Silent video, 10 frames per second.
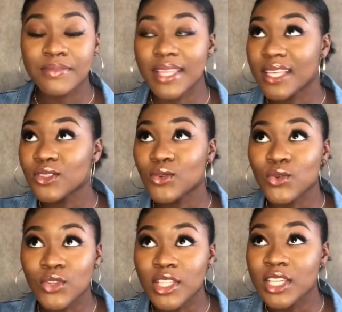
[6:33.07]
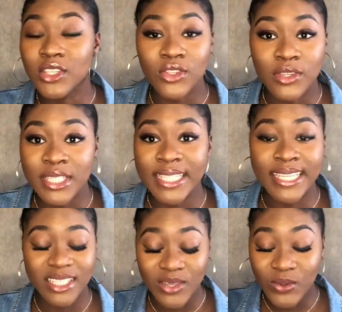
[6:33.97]
That's all you need to do,
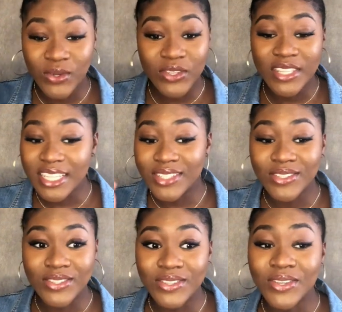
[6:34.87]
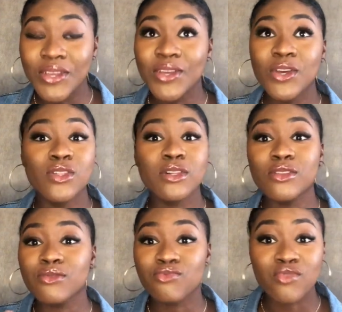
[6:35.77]
sis. All you need to do is
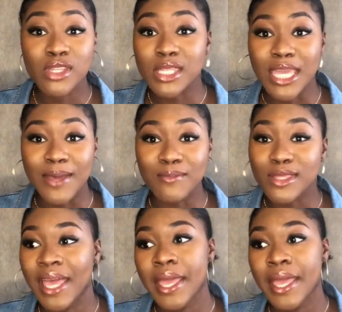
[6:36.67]
those 3 steps.